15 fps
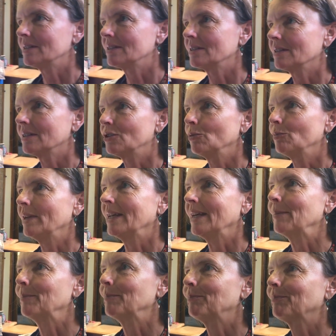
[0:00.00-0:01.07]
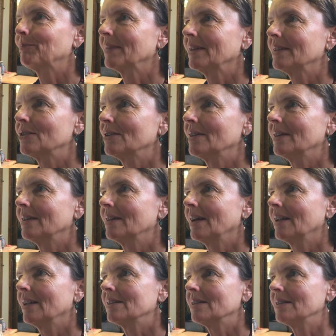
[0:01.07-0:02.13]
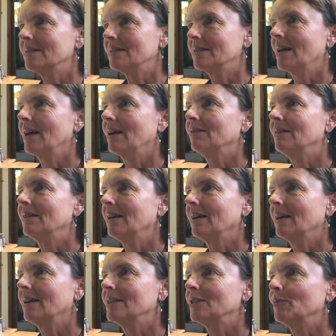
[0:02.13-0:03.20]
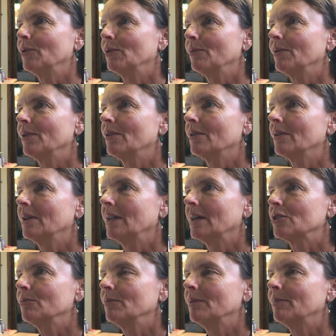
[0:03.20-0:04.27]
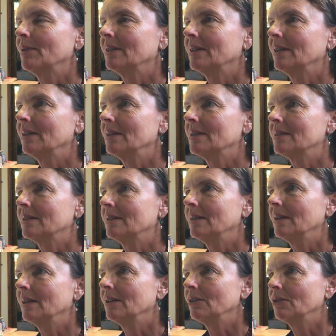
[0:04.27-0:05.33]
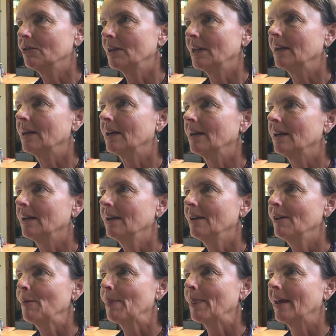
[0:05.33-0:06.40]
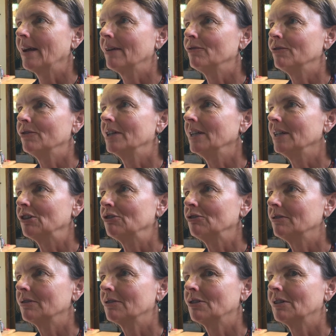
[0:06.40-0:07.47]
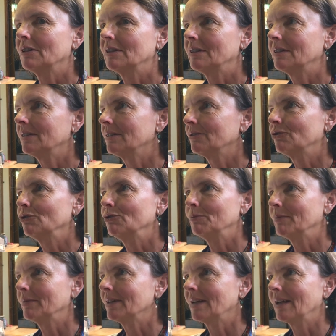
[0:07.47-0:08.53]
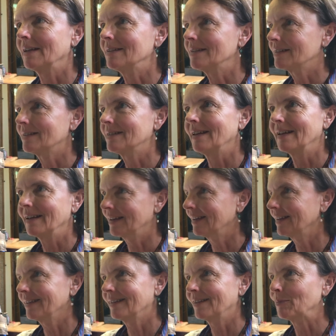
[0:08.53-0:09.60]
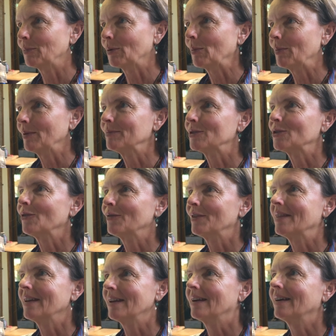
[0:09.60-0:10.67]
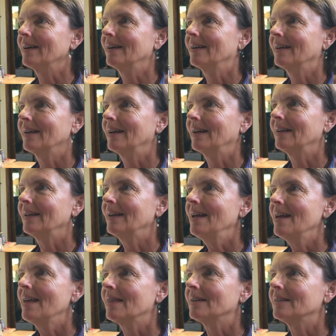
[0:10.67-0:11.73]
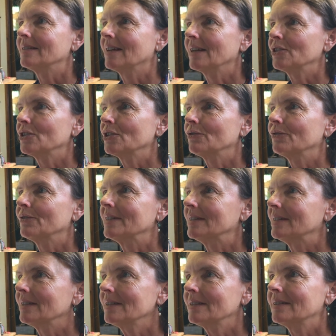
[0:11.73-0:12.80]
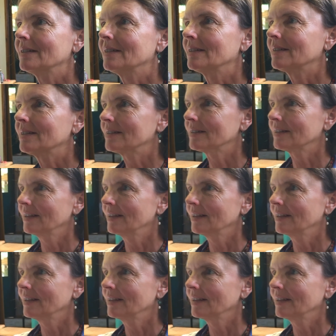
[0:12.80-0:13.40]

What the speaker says: is to blame, so that the energy's out there. I spoke with Lakshmi about that yesterday. I have a really good courtroom case, like the problems over there, and there's such a resistance.